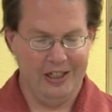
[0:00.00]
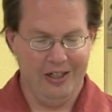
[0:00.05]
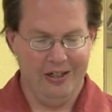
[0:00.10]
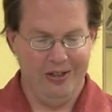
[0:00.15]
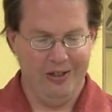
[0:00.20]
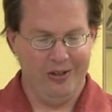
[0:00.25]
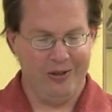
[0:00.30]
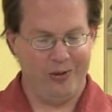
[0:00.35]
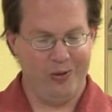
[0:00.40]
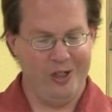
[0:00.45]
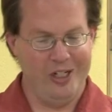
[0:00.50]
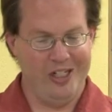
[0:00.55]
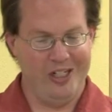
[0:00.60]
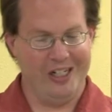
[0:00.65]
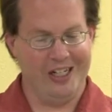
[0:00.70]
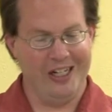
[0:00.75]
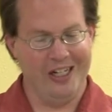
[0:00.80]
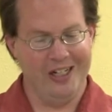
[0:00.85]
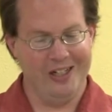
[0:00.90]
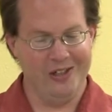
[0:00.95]
uh, three
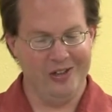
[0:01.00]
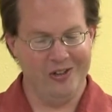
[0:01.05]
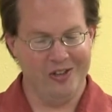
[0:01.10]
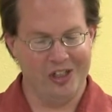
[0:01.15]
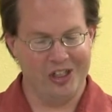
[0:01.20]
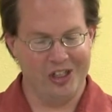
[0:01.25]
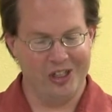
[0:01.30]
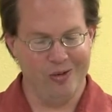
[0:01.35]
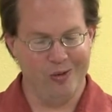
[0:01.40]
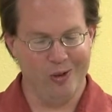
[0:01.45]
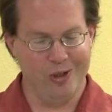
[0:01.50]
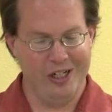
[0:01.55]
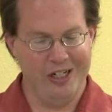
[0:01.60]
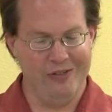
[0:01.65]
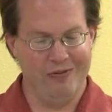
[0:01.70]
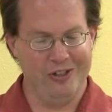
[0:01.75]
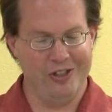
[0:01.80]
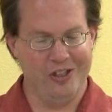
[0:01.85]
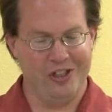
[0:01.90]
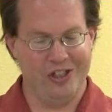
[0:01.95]
decanters uh, were
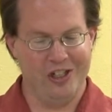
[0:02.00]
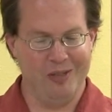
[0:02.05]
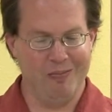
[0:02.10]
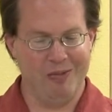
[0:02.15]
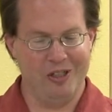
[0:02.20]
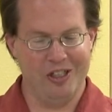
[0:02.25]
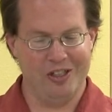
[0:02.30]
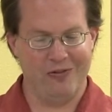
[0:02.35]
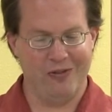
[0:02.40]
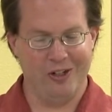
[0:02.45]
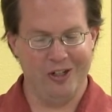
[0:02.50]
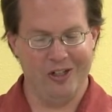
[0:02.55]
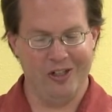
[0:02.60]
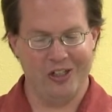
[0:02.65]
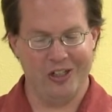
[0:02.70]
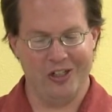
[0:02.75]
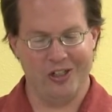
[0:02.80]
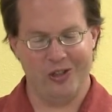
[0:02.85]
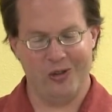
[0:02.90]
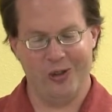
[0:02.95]
even shipped as far
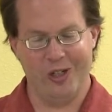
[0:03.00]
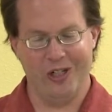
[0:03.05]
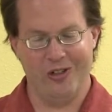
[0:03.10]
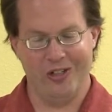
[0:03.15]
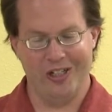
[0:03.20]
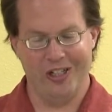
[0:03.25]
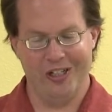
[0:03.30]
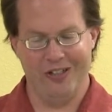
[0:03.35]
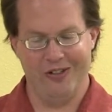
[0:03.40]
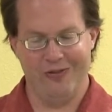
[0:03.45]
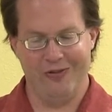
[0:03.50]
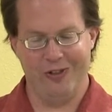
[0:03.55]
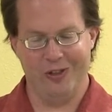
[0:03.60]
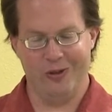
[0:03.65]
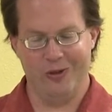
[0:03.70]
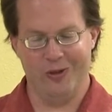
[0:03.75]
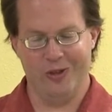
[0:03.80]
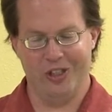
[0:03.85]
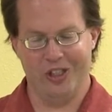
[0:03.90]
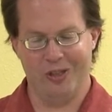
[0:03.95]
as Australia and
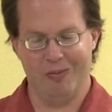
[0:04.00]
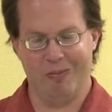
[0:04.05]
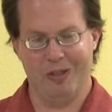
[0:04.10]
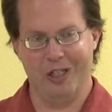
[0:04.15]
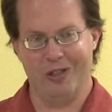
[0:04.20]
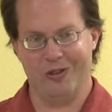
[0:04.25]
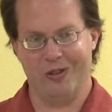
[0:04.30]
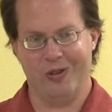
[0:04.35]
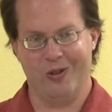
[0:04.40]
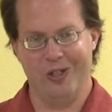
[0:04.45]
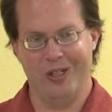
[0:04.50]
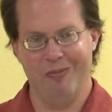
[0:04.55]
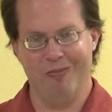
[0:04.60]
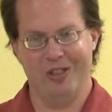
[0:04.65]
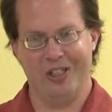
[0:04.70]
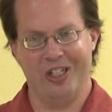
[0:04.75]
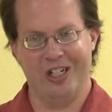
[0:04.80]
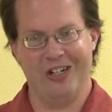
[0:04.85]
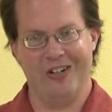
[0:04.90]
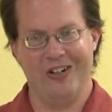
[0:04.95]
filled with Seppelt cream
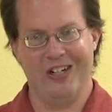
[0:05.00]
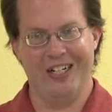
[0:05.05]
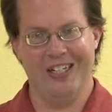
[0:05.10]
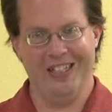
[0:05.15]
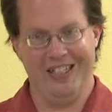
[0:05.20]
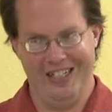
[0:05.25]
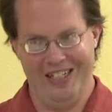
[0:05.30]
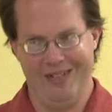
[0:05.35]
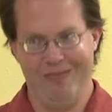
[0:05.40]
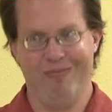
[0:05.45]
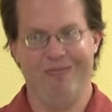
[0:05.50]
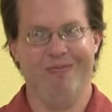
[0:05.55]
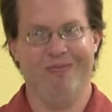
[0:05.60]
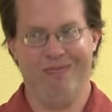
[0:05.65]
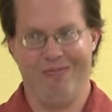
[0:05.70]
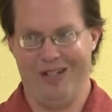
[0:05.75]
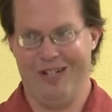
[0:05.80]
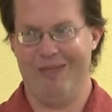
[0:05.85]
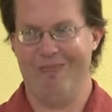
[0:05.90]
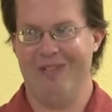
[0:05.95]
sherry and then
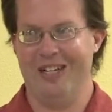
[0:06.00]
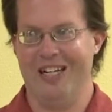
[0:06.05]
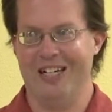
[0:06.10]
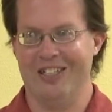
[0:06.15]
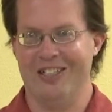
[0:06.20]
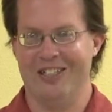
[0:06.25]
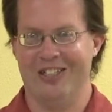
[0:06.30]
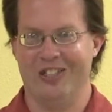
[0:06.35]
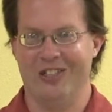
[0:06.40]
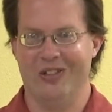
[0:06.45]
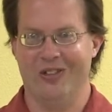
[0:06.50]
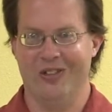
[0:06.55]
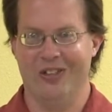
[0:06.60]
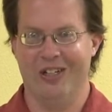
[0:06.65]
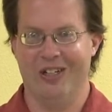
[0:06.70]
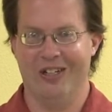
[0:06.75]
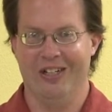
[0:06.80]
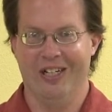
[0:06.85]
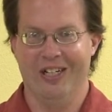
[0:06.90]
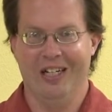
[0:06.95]
brought back and sold.
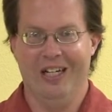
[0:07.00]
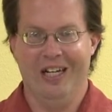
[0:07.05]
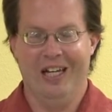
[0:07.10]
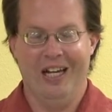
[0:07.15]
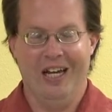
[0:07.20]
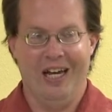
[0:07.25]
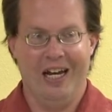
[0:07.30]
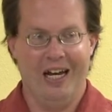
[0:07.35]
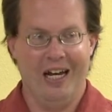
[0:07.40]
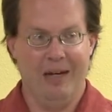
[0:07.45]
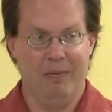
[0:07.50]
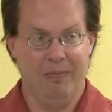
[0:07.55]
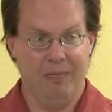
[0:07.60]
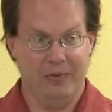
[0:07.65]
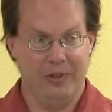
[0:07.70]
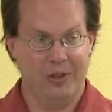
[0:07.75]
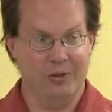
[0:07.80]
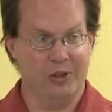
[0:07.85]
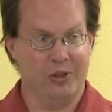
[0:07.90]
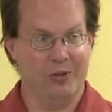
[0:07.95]
The, uh,
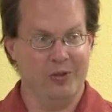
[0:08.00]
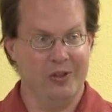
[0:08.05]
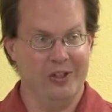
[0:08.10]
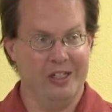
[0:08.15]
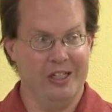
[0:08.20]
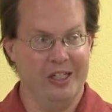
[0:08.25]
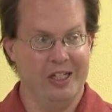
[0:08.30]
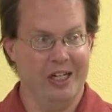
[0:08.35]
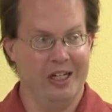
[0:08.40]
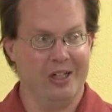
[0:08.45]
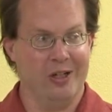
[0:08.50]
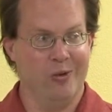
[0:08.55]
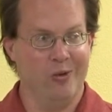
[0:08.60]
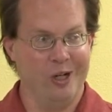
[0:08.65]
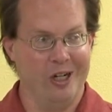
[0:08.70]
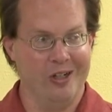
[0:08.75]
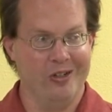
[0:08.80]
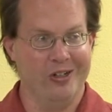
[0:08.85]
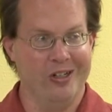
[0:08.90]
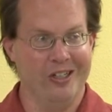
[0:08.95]
those were the uh,
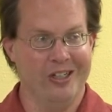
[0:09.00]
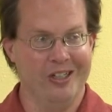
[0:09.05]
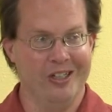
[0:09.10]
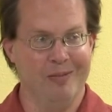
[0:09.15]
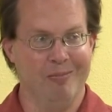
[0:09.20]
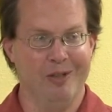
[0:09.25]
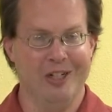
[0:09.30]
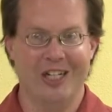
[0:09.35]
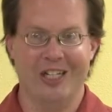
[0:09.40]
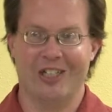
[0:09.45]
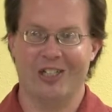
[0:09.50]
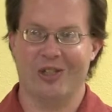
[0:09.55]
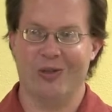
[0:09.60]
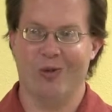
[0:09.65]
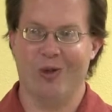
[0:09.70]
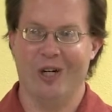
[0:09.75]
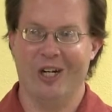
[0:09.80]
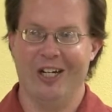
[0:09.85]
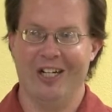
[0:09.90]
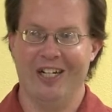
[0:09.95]
koala and the black
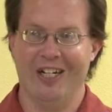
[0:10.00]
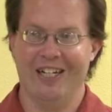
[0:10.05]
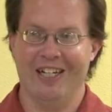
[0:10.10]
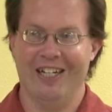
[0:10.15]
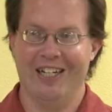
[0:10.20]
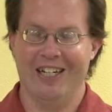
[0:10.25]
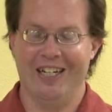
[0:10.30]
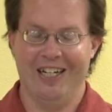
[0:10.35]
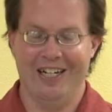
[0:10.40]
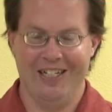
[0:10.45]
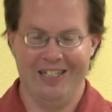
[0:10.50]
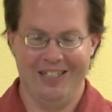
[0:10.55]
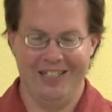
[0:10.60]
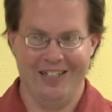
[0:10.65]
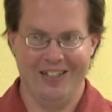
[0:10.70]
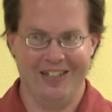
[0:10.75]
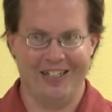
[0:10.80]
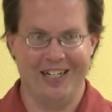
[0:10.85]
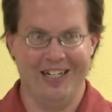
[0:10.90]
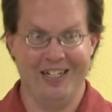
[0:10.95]
swan and
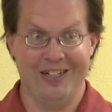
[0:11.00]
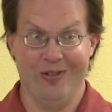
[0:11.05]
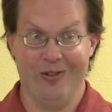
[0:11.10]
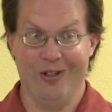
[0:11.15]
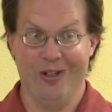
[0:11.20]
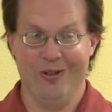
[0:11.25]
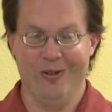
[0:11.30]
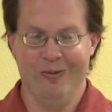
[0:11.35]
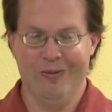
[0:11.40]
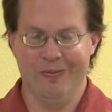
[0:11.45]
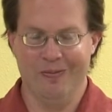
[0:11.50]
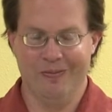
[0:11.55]
uh, the kangaroo.